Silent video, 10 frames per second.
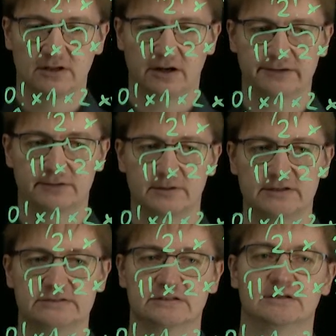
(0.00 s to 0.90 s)

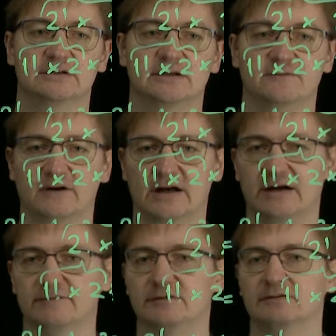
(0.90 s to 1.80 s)
otherwise, if
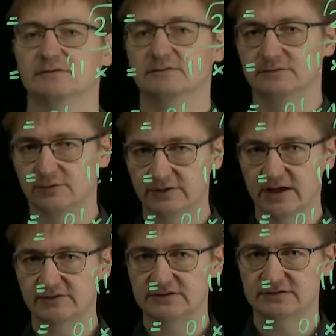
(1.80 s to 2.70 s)
I don't
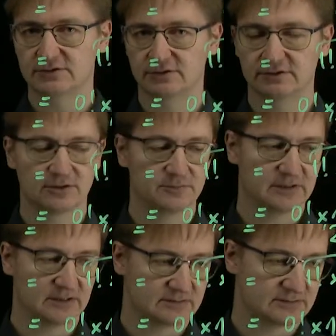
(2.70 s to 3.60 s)
have this
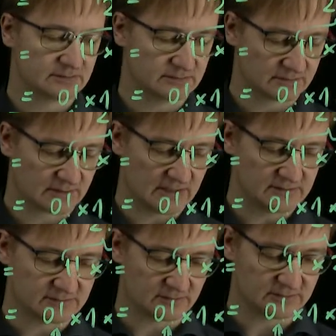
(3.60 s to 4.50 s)
termination
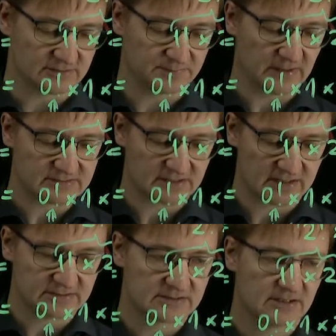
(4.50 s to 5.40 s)
case or this base
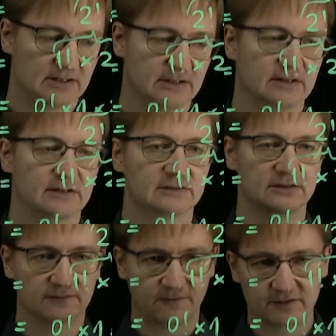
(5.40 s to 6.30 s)
case, then
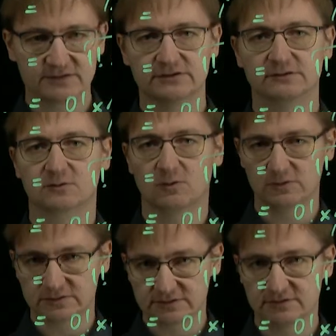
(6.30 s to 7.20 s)
the function
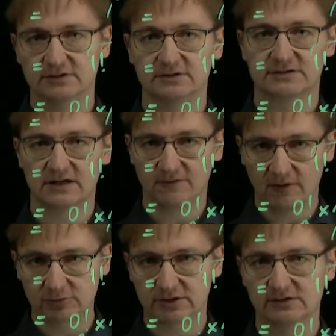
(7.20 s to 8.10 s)
calls itself
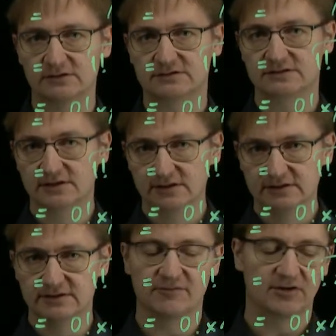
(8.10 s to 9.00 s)
out and it's
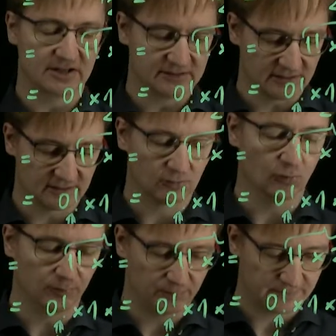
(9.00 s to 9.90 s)
never-ending
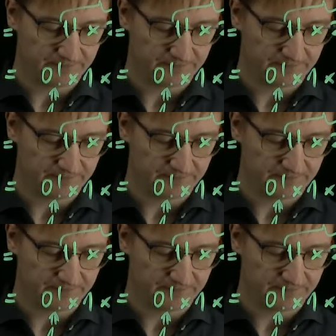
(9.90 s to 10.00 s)
loop.